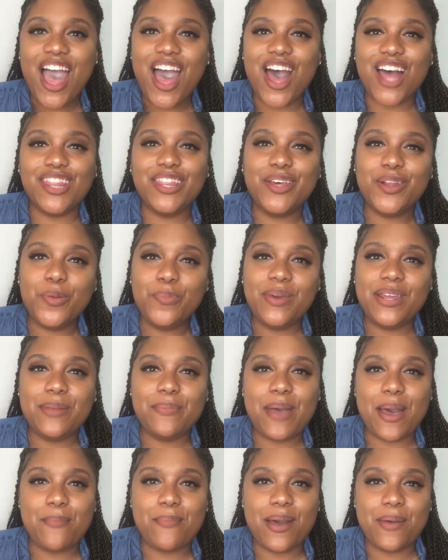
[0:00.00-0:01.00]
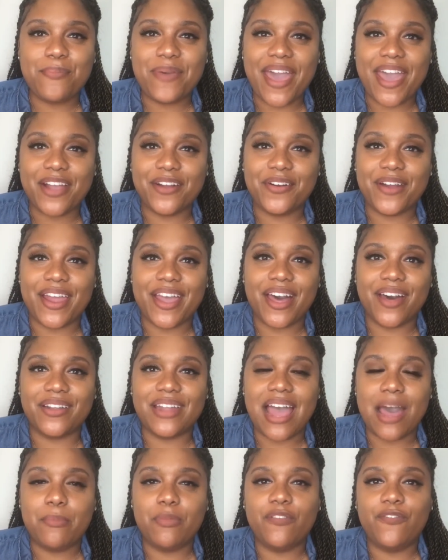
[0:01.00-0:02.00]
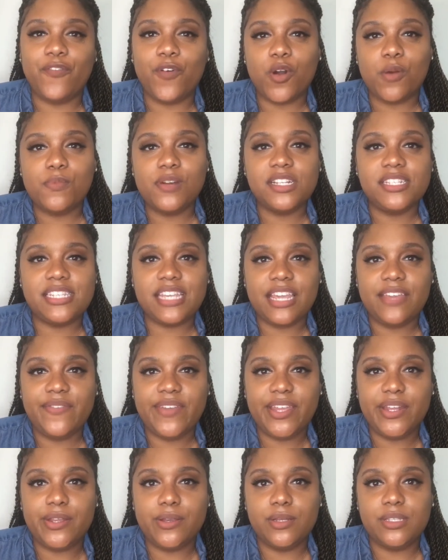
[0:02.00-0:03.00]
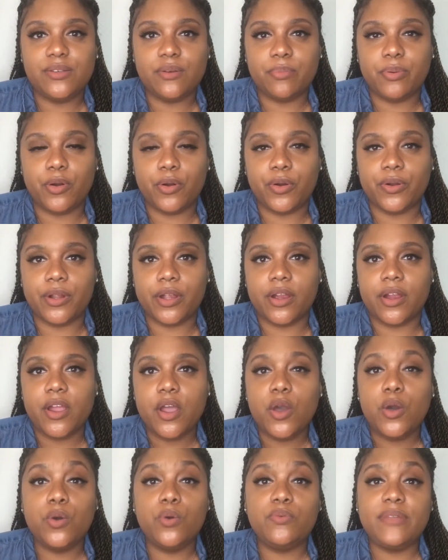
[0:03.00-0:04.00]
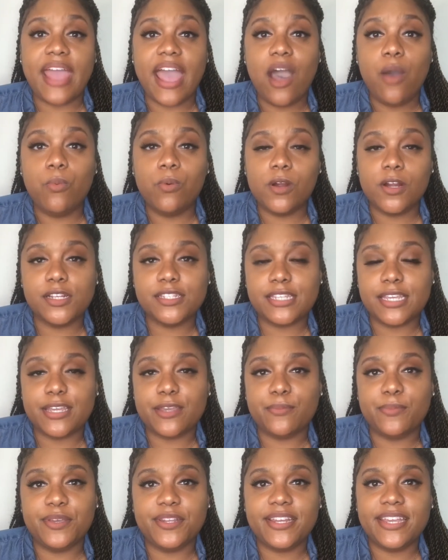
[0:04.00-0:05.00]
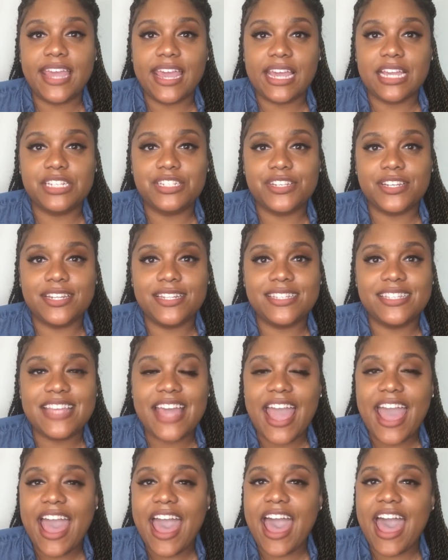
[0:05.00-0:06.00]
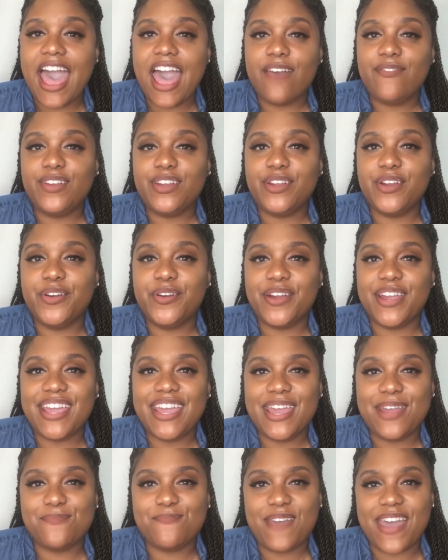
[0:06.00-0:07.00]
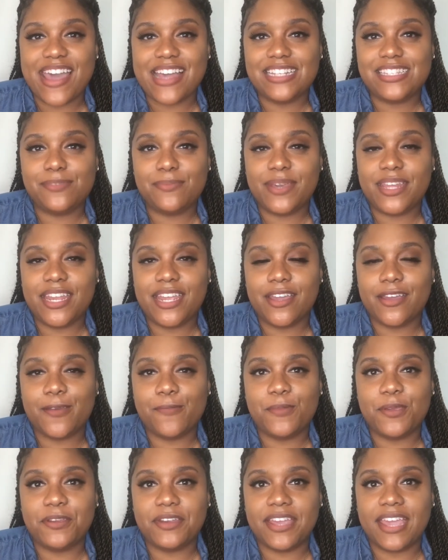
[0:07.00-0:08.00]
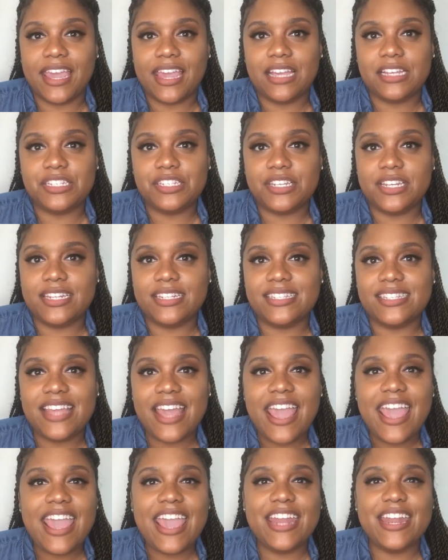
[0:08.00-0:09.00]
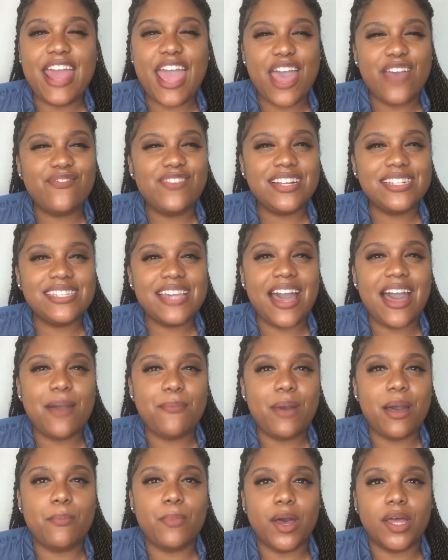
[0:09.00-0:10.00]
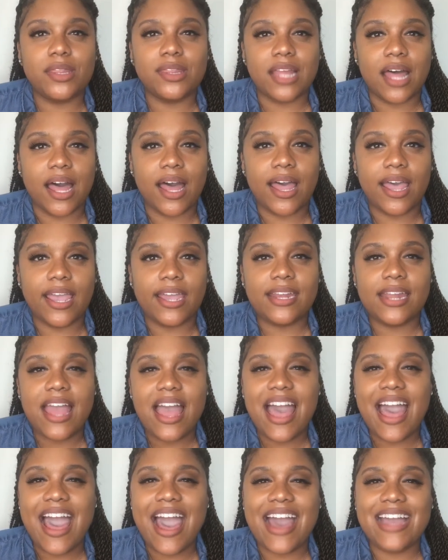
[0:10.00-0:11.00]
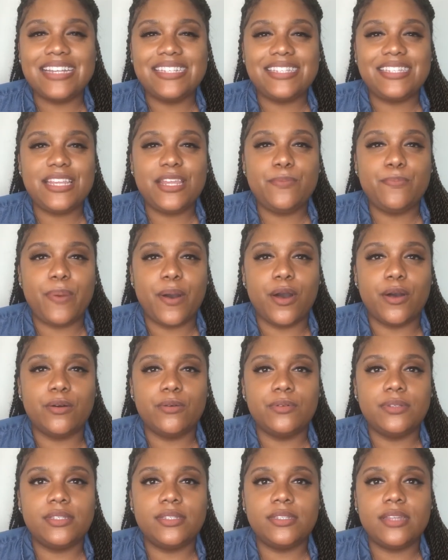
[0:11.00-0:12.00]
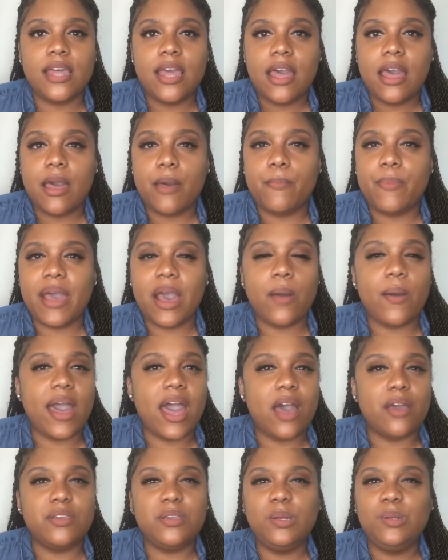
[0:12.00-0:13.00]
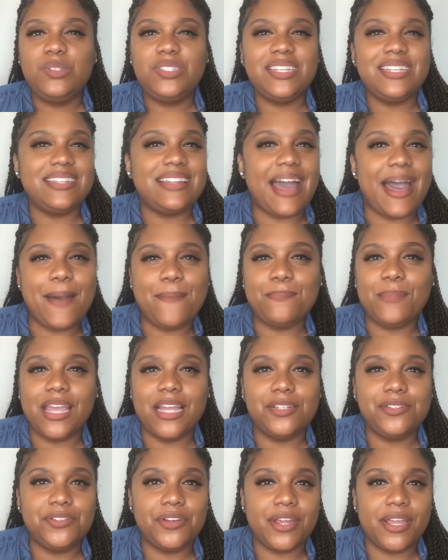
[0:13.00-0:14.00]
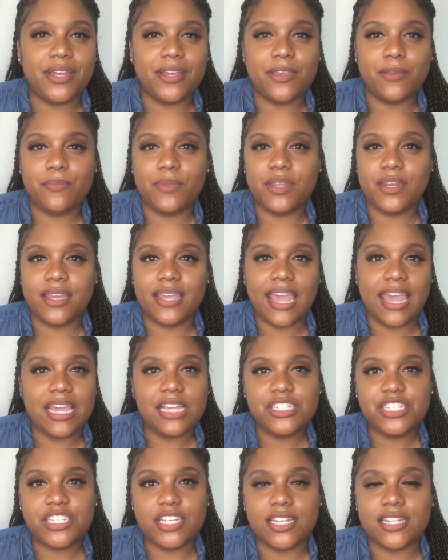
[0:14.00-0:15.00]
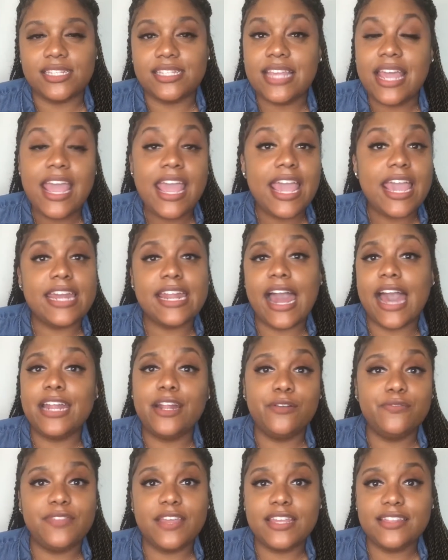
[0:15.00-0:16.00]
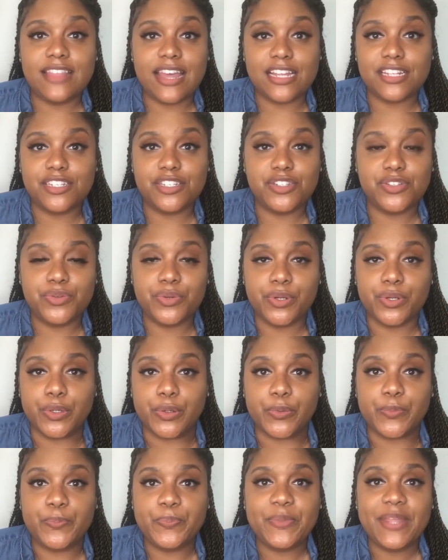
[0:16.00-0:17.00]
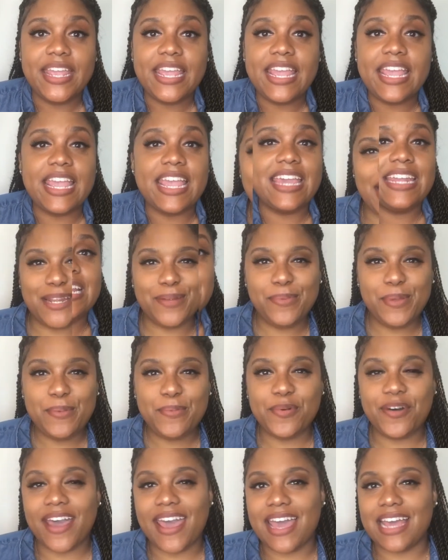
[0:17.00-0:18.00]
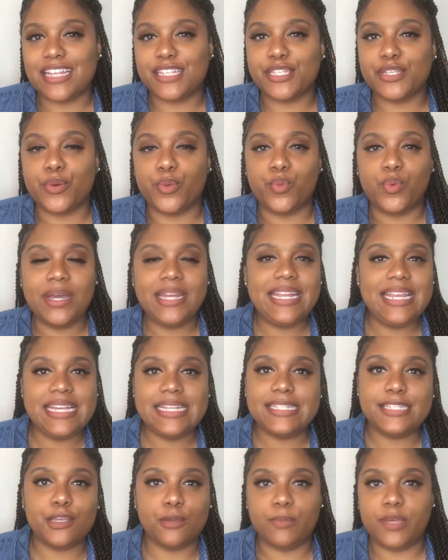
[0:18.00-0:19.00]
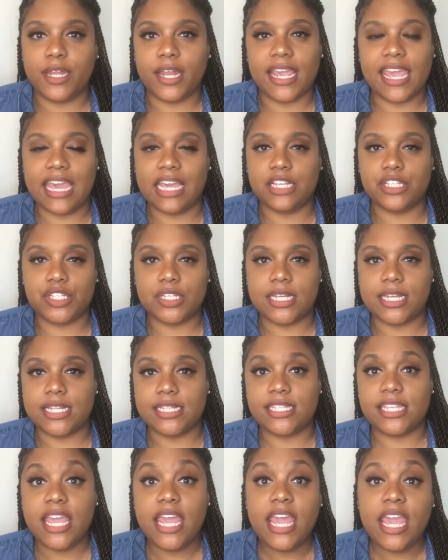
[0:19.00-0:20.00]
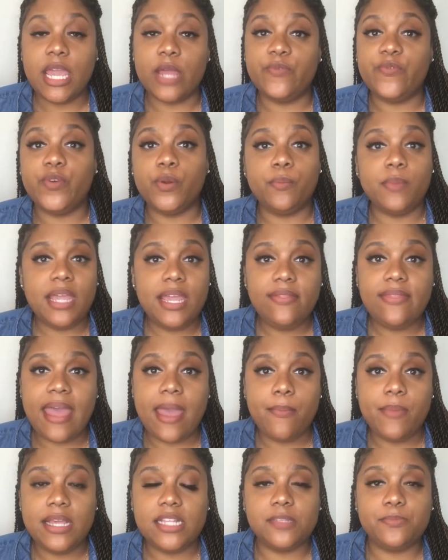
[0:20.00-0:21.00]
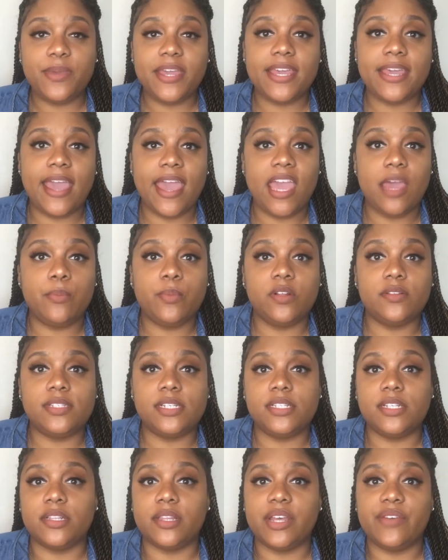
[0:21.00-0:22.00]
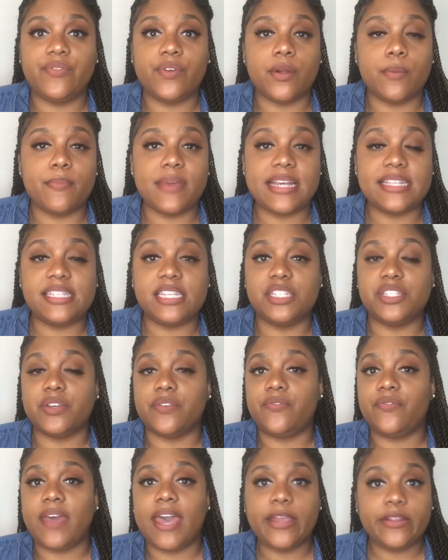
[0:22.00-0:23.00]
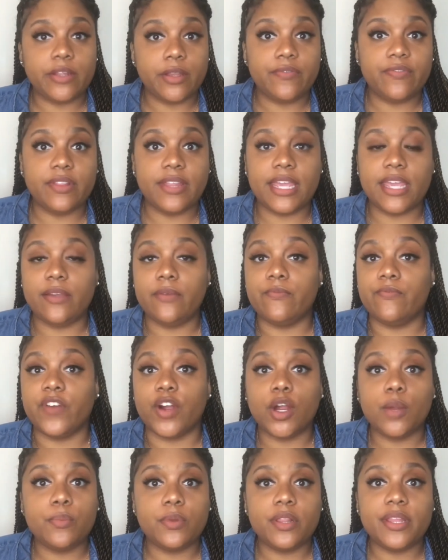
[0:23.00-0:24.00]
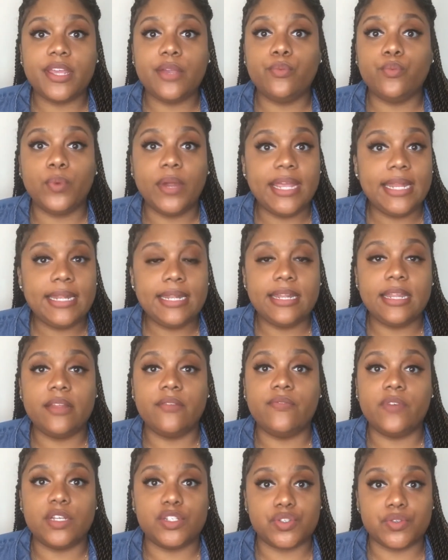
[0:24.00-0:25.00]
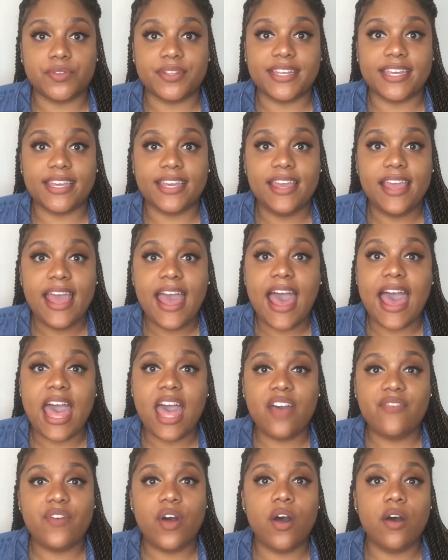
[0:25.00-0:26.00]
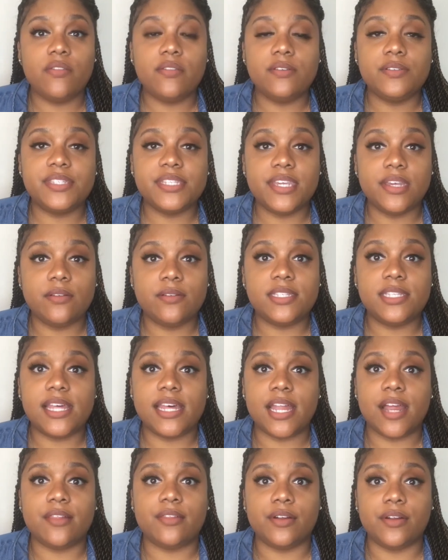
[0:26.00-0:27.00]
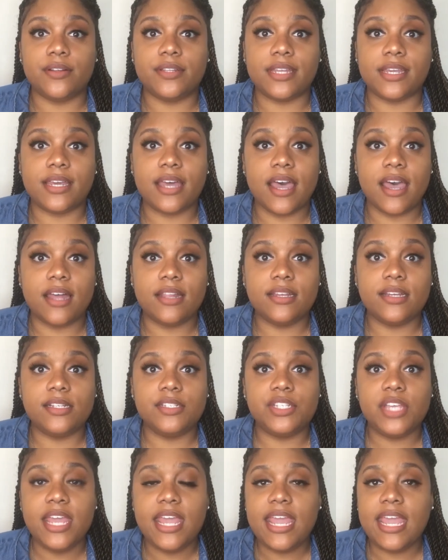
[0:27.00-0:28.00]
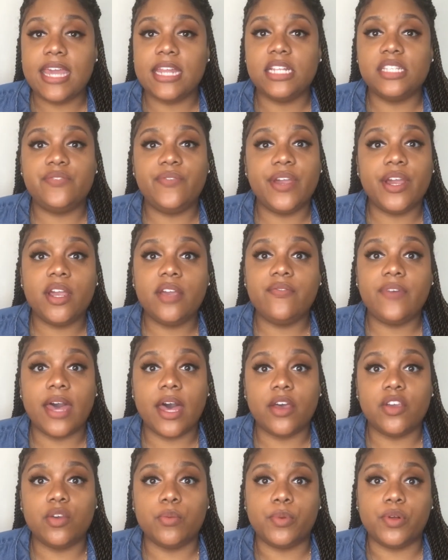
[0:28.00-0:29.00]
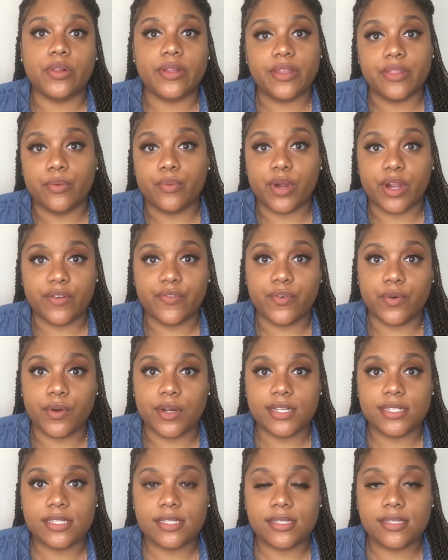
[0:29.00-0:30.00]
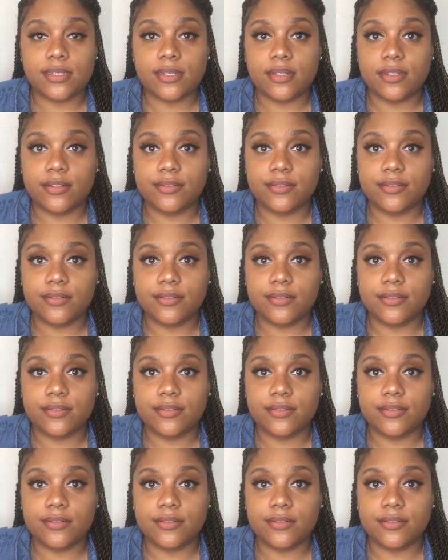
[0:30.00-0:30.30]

A little bit about my background. I'm a former TV news reporter who now works in communications. I have a degree in mass media communications, and every time I'm online, I see posts about how you should not major in communications, and I don't think that's true. A lot of people ask, what is communications? And for me, that means being able to deliver a message effectively, verbally, written, and visually. I have all those skills that I learned in college, and it's very valuable in the workforce.